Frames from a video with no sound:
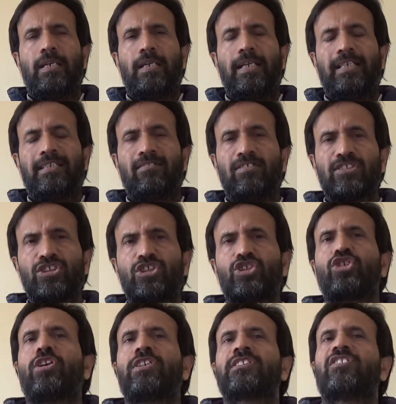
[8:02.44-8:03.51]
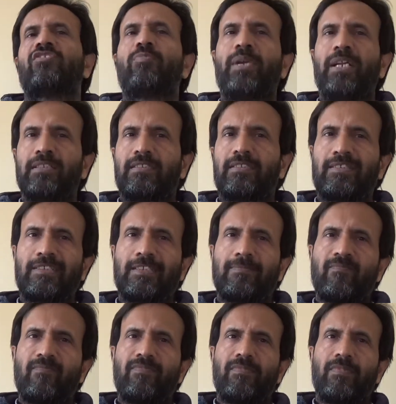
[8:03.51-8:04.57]
it causes the shortness of breath
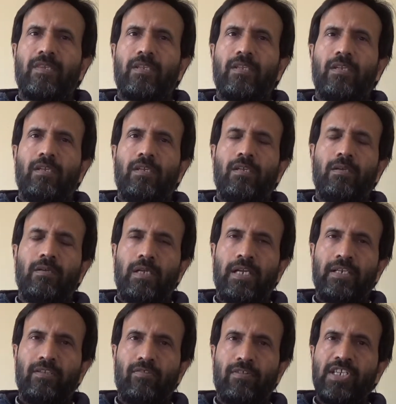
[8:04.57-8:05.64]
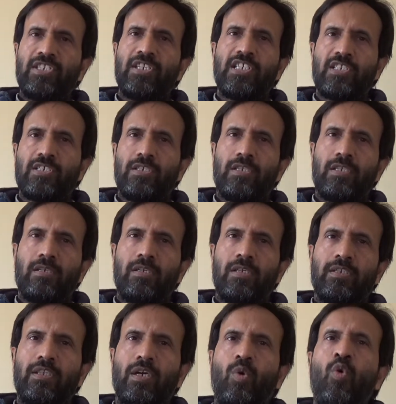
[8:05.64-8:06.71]
uh, and the reason is uh,
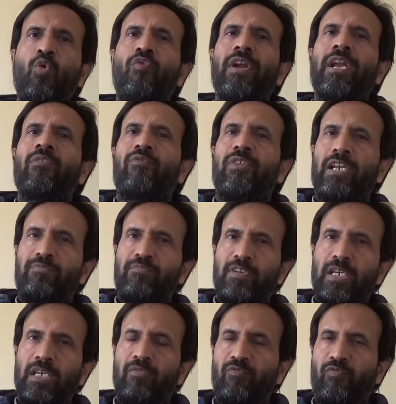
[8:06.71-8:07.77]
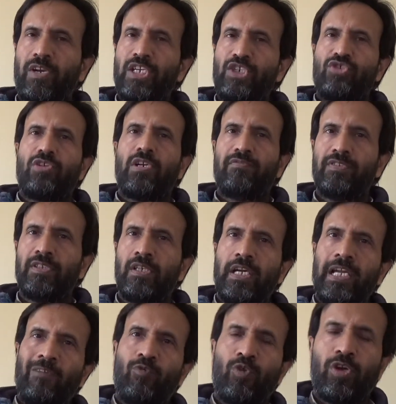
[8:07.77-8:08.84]
the overinflation of the
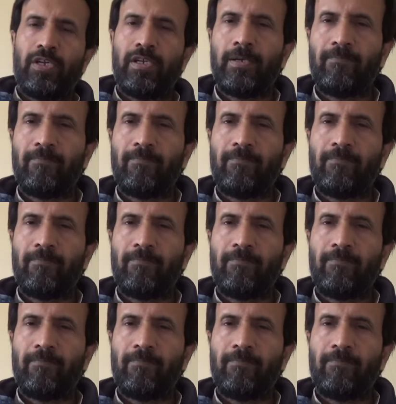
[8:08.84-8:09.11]
alveoli,